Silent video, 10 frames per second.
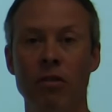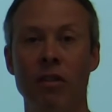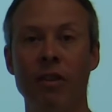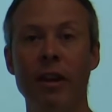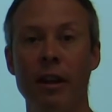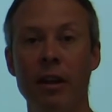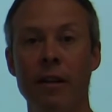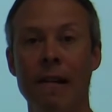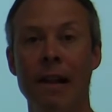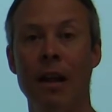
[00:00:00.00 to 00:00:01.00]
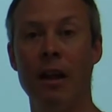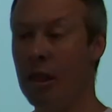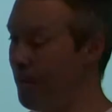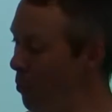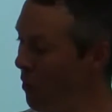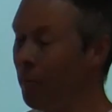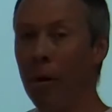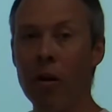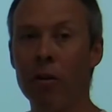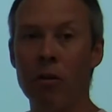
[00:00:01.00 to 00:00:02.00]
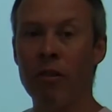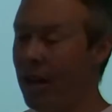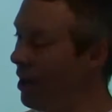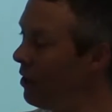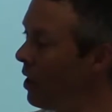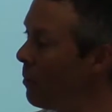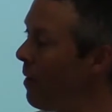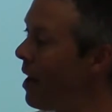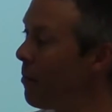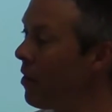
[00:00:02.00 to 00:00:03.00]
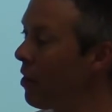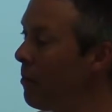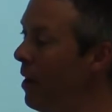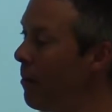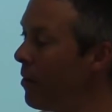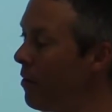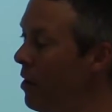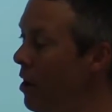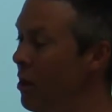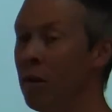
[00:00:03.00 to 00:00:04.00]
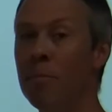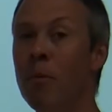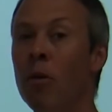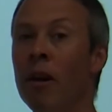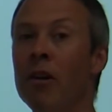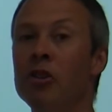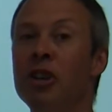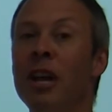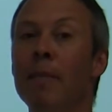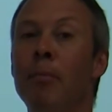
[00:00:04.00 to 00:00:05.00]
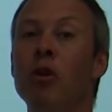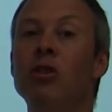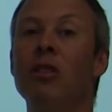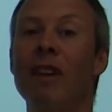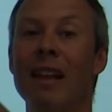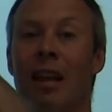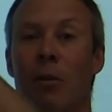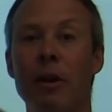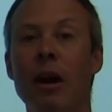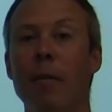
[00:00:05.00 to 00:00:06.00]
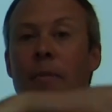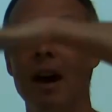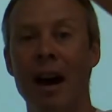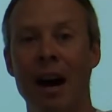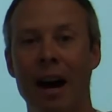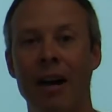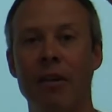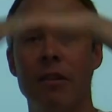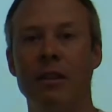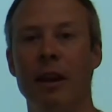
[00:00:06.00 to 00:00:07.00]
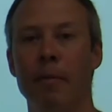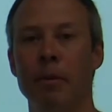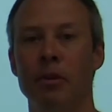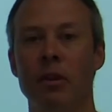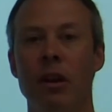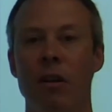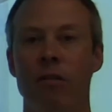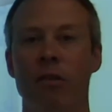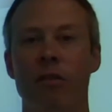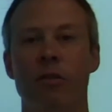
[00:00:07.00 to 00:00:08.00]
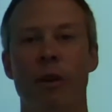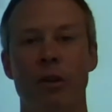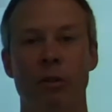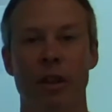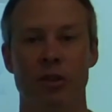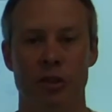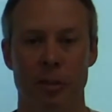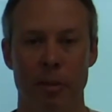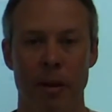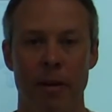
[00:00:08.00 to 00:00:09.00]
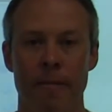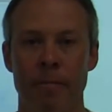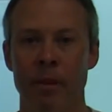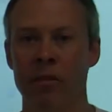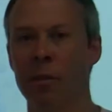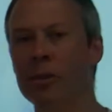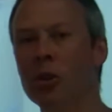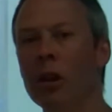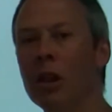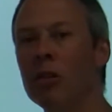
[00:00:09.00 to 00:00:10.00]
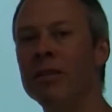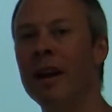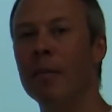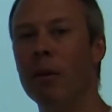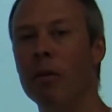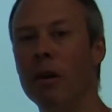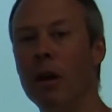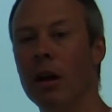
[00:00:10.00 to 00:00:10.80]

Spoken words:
to seeing, the more the particles hit into the bottom of the thermometer, the more energy it pushes that liquid up, the higher the temperature. There's a direct relationship there. So let me show you a little demo